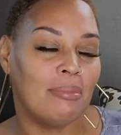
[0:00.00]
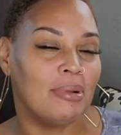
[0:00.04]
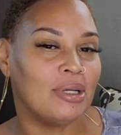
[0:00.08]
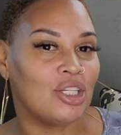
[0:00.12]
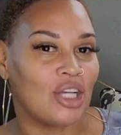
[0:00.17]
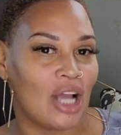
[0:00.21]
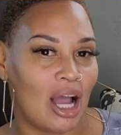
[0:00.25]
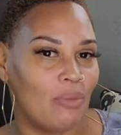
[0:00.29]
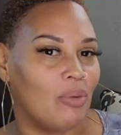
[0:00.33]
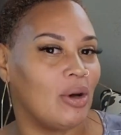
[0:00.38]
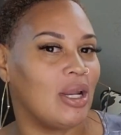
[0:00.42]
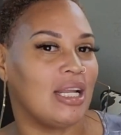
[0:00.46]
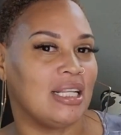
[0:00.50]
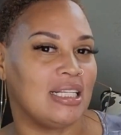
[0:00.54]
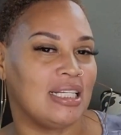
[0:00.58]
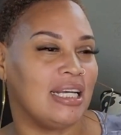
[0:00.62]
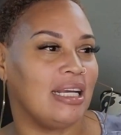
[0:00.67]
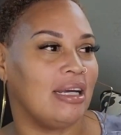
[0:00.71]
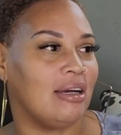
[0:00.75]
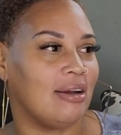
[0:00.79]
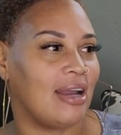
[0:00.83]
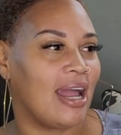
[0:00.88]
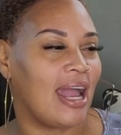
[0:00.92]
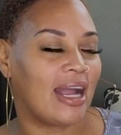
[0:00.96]
but y'all wanted to
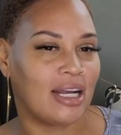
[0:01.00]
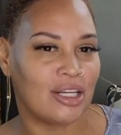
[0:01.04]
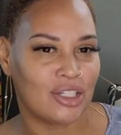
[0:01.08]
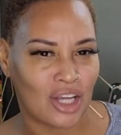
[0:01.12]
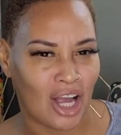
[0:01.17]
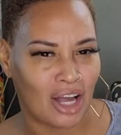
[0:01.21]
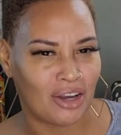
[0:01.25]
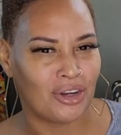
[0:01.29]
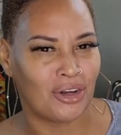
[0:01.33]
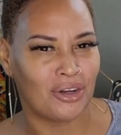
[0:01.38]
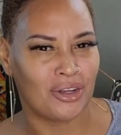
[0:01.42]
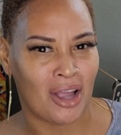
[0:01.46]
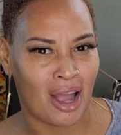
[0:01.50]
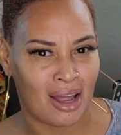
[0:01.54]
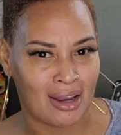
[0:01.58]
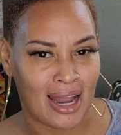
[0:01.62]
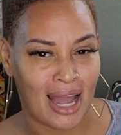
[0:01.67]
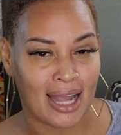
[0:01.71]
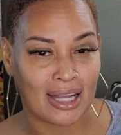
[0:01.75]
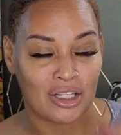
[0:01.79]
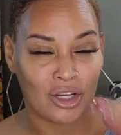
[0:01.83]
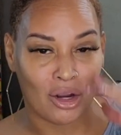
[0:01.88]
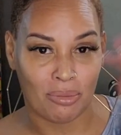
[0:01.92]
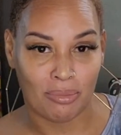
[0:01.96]
hear that because y'all know y'all
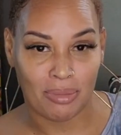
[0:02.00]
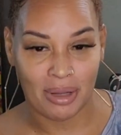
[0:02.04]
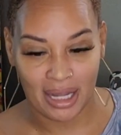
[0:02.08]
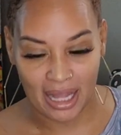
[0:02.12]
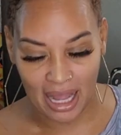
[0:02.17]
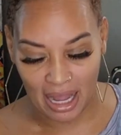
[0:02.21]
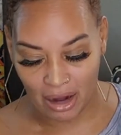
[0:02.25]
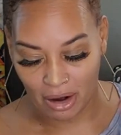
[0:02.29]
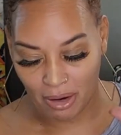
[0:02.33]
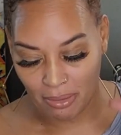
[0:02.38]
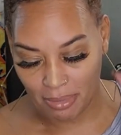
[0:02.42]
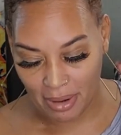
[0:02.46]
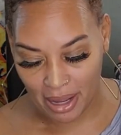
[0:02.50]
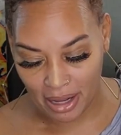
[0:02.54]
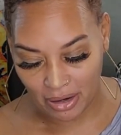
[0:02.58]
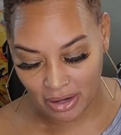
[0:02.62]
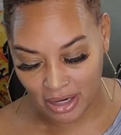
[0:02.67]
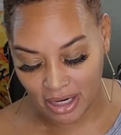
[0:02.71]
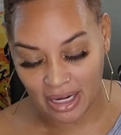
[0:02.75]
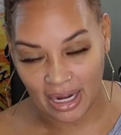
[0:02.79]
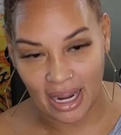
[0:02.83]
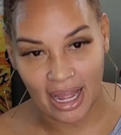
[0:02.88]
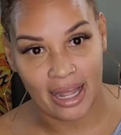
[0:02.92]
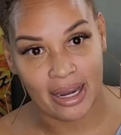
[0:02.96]
liked her big hair better
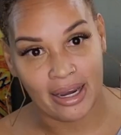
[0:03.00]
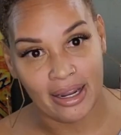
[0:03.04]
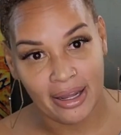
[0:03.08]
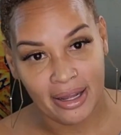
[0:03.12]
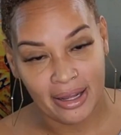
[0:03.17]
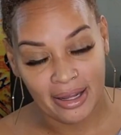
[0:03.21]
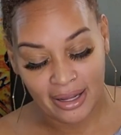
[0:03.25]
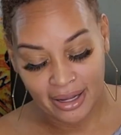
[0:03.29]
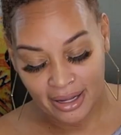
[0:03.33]
than that